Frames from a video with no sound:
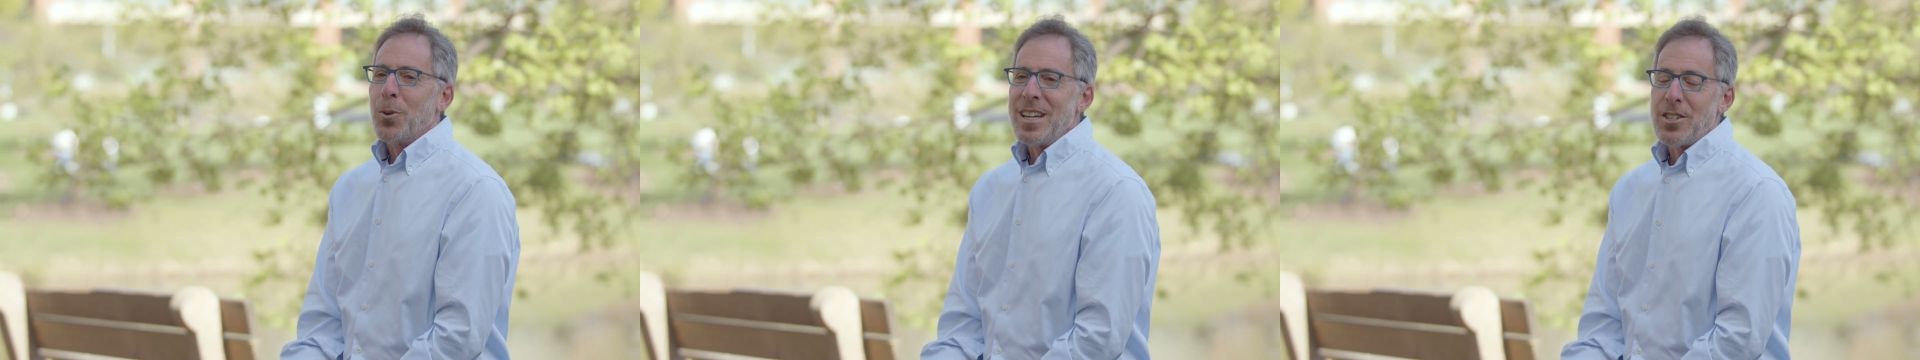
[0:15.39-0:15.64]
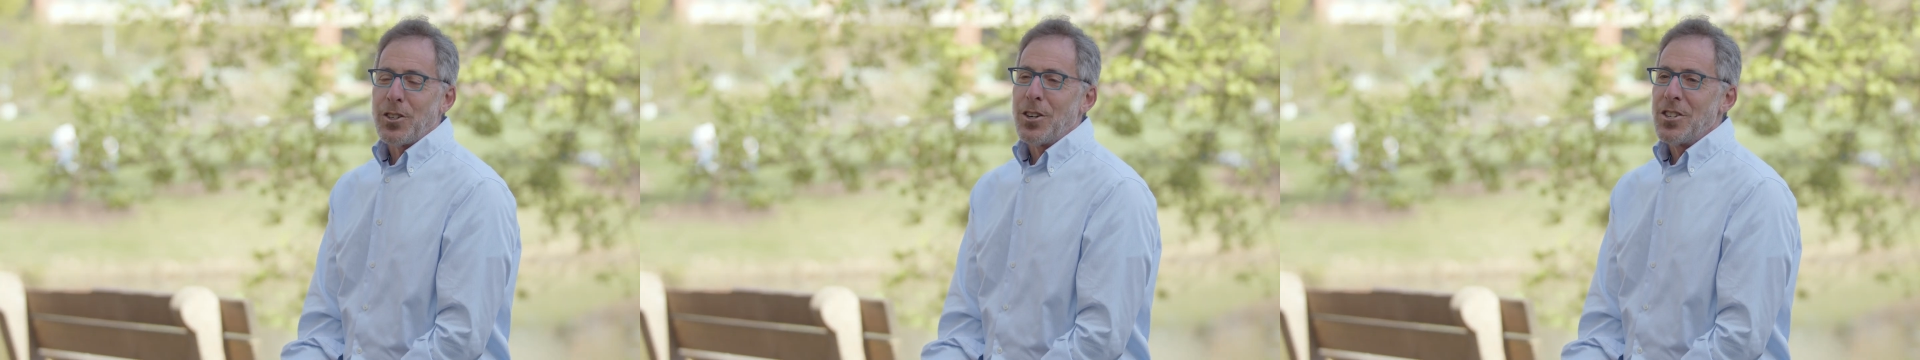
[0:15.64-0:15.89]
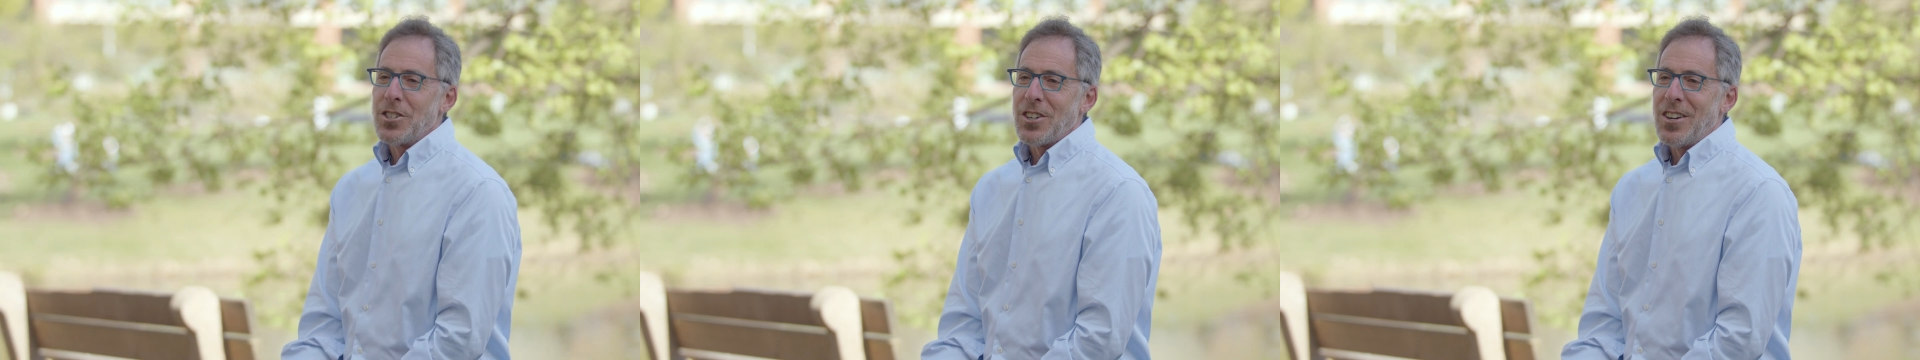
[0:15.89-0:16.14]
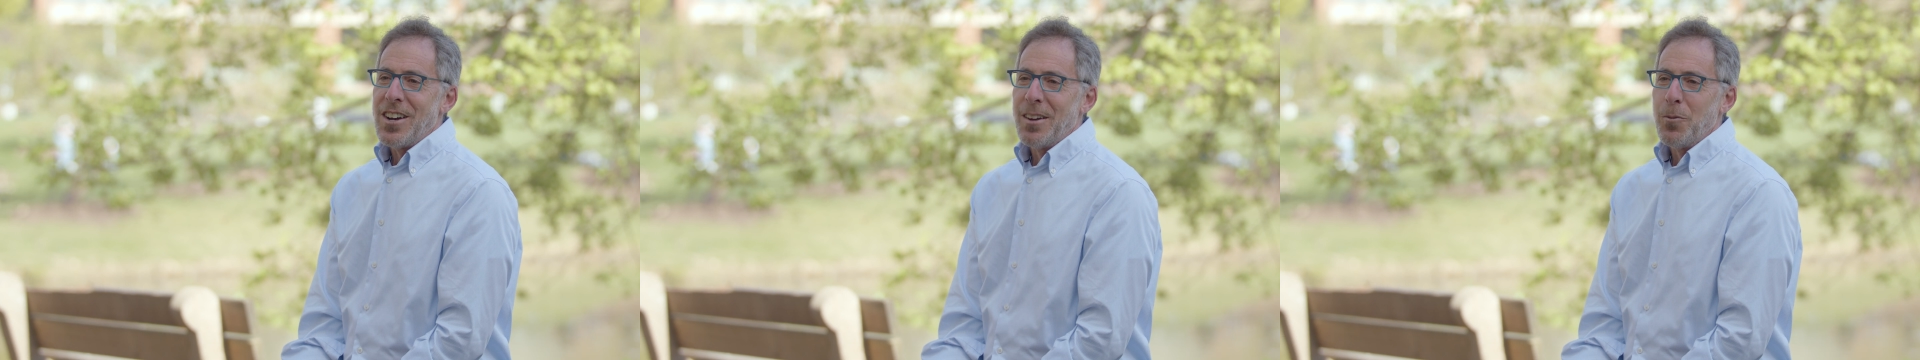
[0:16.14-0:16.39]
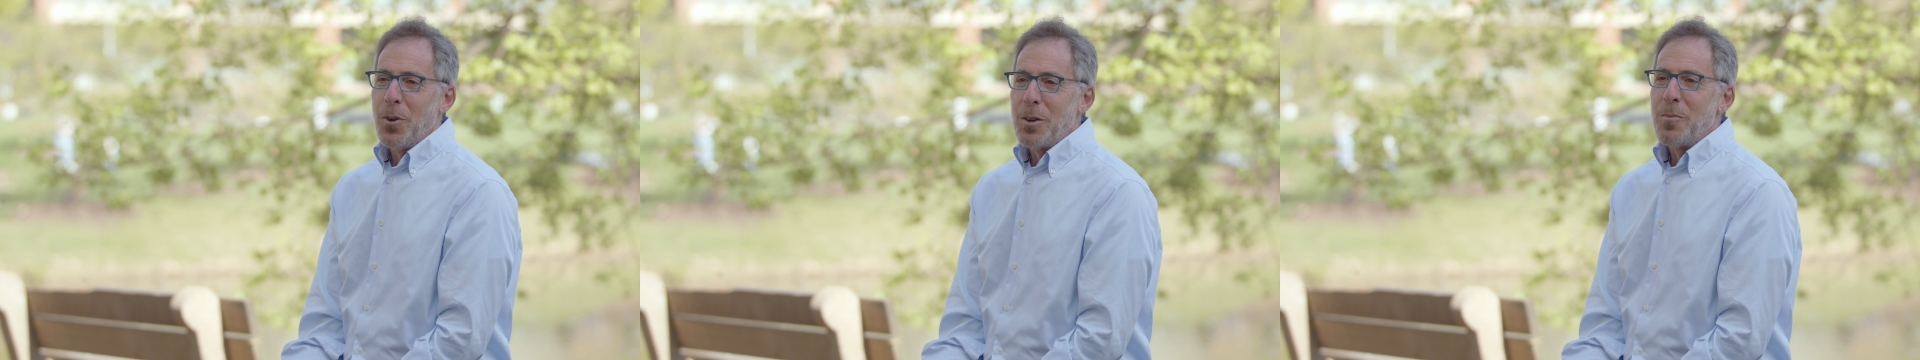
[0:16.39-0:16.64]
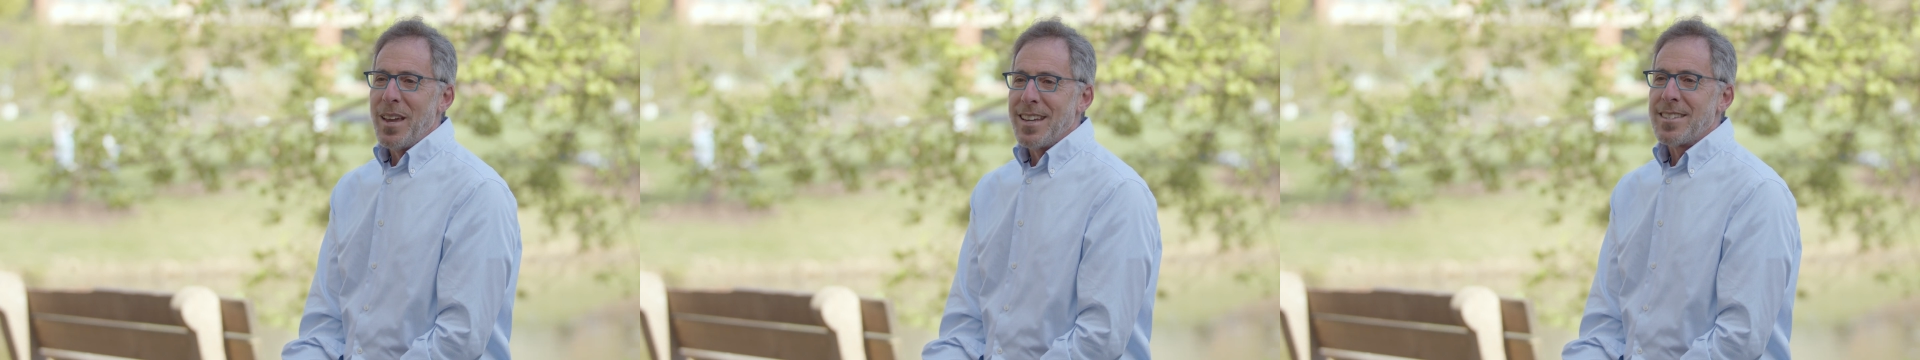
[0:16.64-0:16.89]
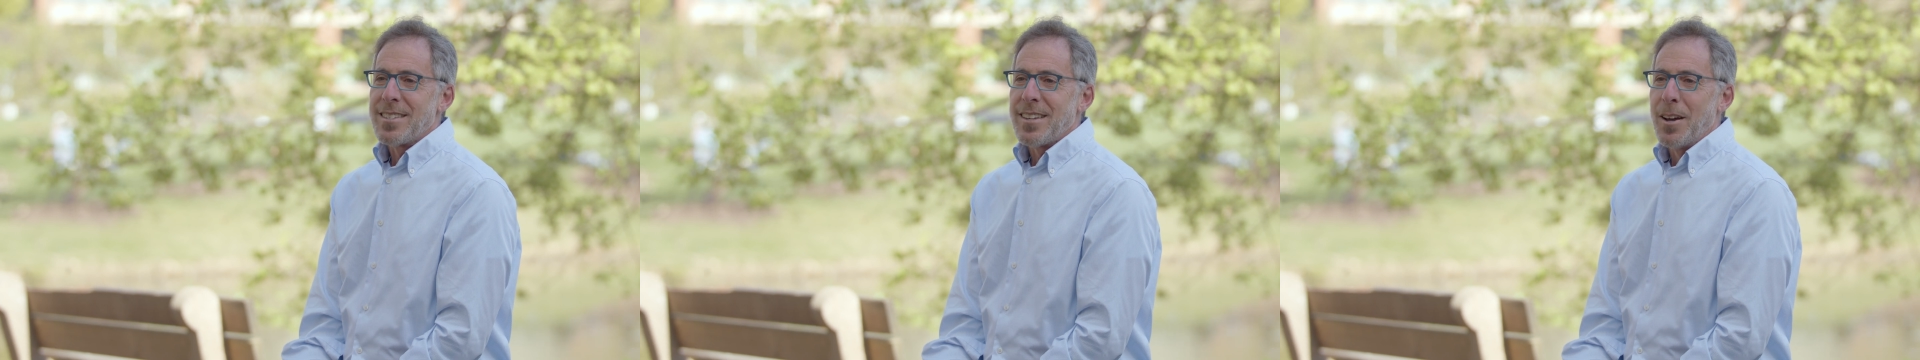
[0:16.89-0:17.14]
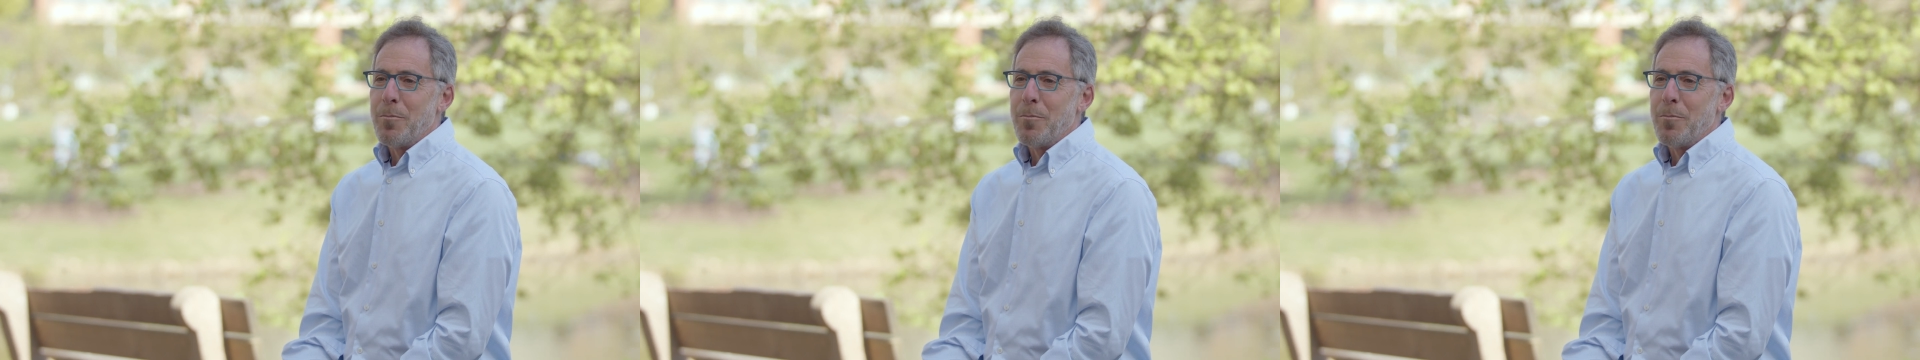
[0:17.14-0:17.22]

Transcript: Research on what makes